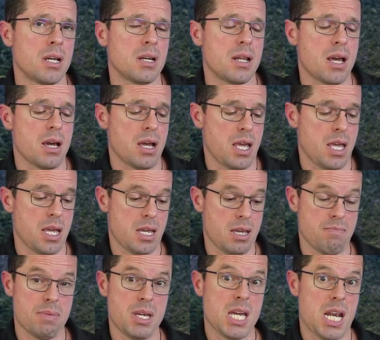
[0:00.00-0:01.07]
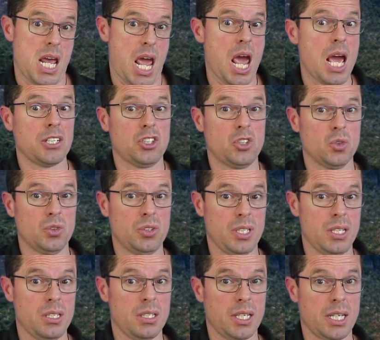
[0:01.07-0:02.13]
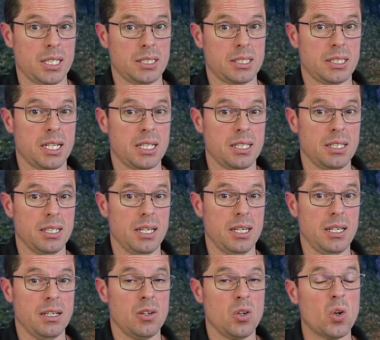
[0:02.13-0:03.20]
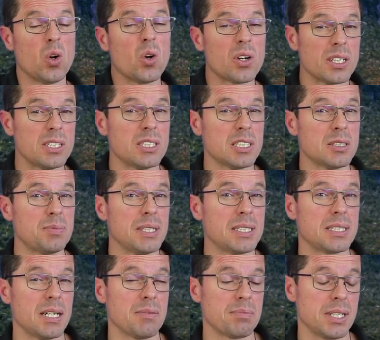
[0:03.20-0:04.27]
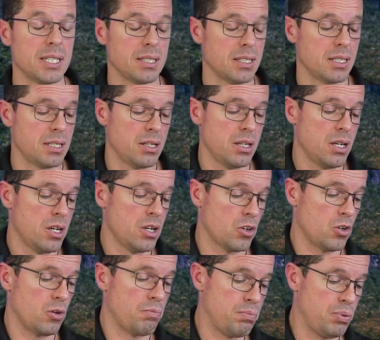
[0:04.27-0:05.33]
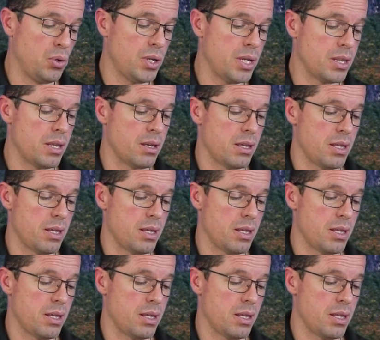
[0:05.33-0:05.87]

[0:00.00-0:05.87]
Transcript: Now, it can be an actual thing that gets stuck in there, or it can just be something that got put in